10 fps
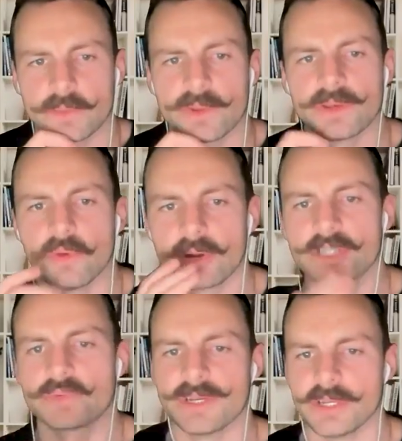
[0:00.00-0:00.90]
So when your
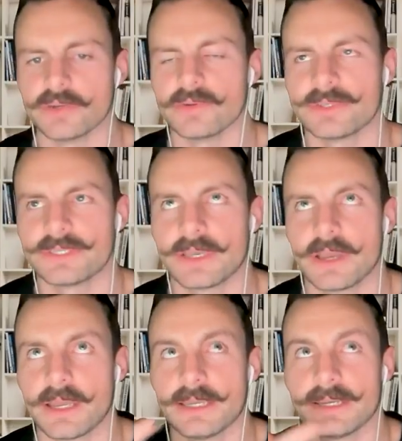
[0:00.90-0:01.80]
mortgage renews,
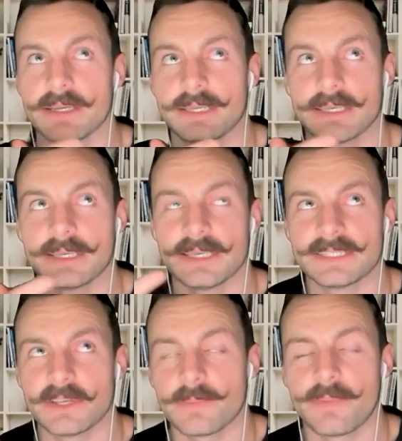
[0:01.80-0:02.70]

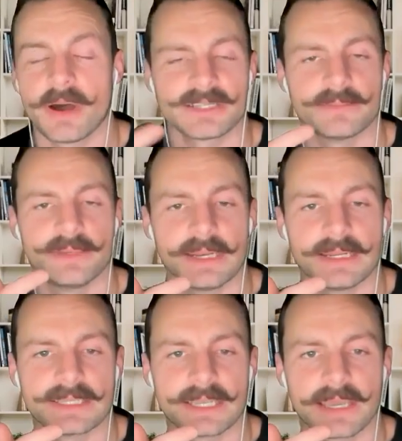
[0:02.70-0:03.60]
is there a
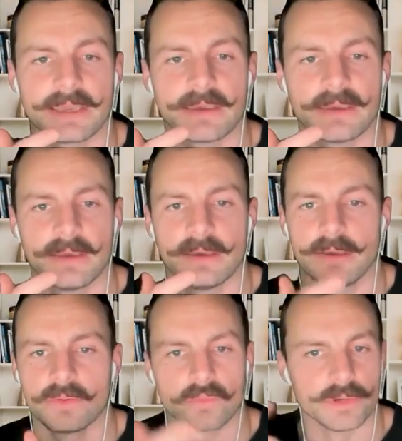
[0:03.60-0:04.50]
possibility to like
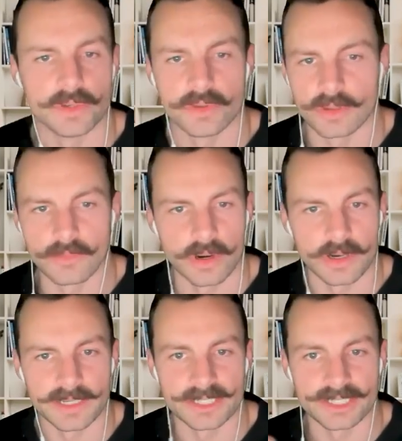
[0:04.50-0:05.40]
renew your
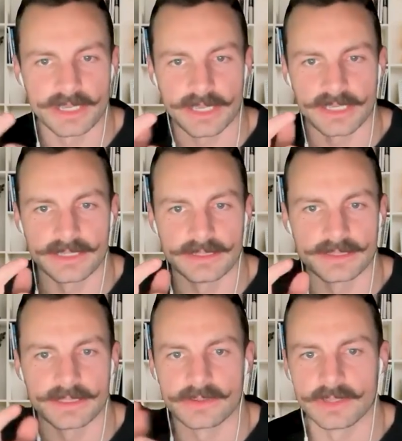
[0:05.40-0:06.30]
mortgage
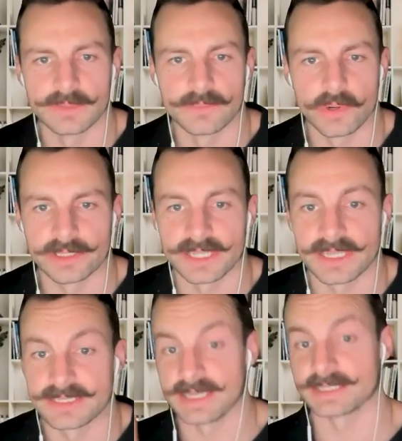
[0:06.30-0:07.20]
into a mortgage
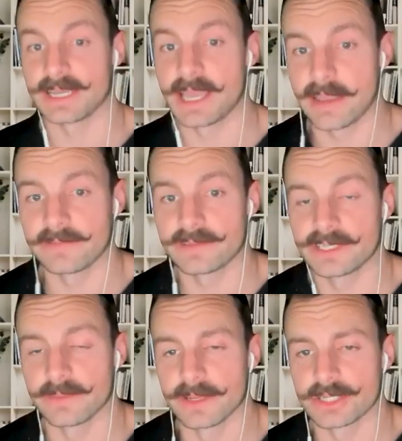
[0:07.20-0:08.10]
that doesn't have
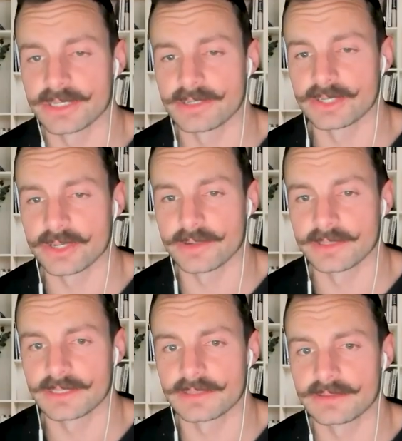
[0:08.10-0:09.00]
CMHC
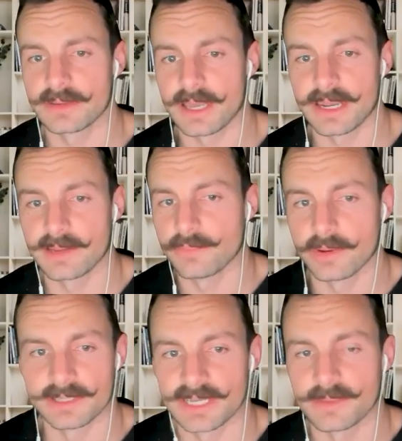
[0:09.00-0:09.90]
insurance at any
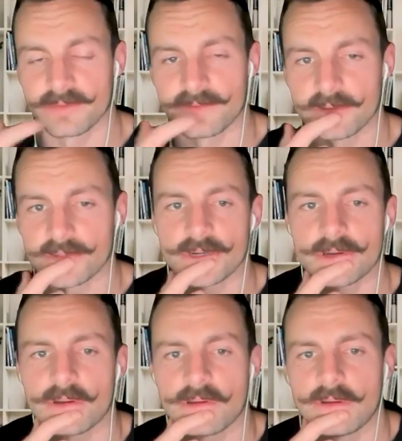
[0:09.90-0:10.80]
point in time in the
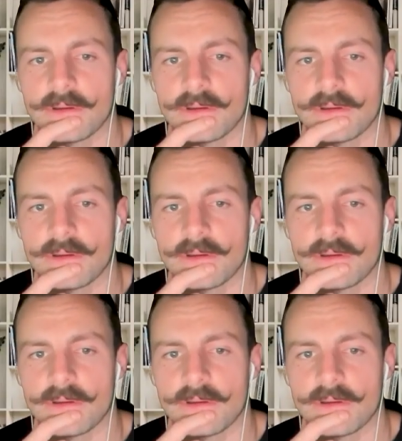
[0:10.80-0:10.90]
future?